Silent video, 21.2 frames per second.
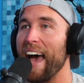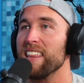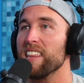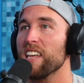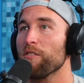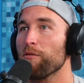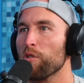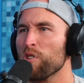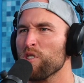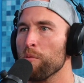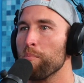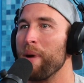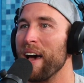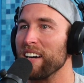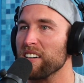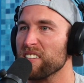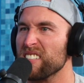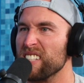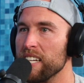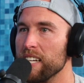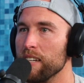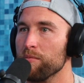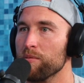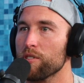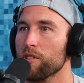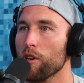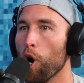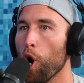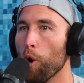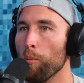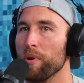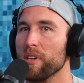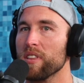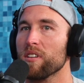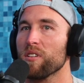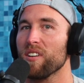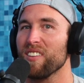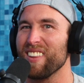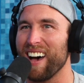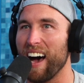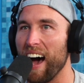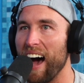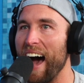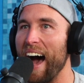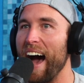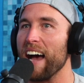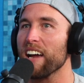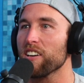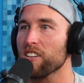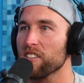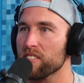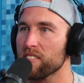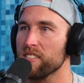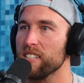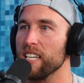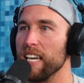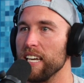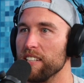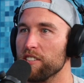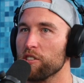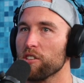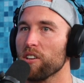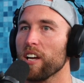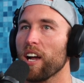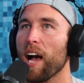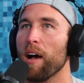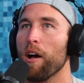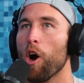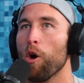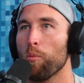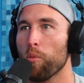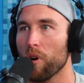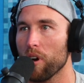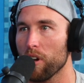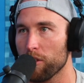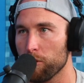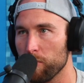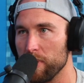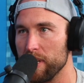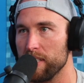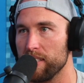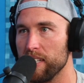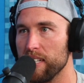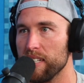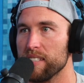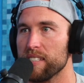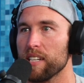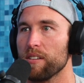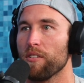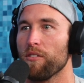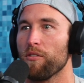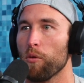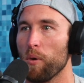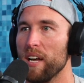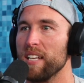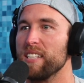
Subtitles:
And then for the better teams, they're hoping they're a higher seed. So like, I hope we're a 3 seed instead of a 4.